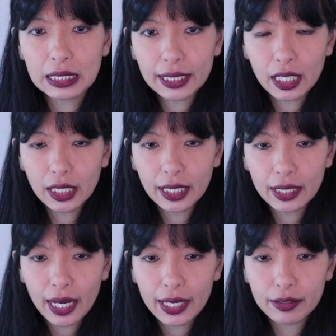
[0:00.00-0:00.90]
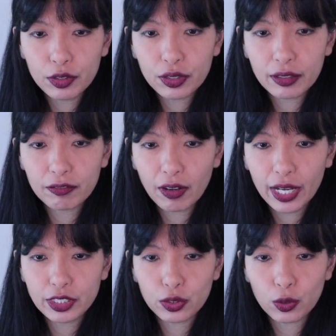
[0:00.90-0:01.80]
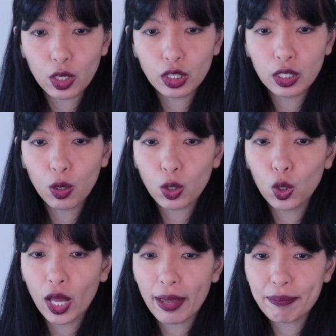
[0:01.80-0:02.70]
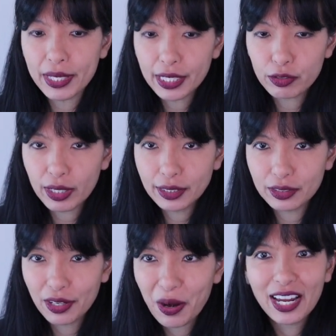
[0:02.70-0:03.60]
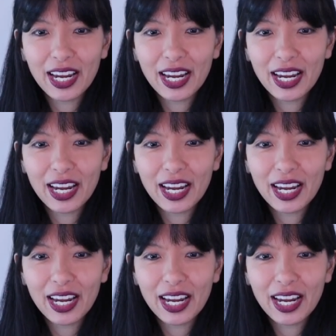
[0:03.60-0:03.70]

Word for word: click on it and you can find your local I P address,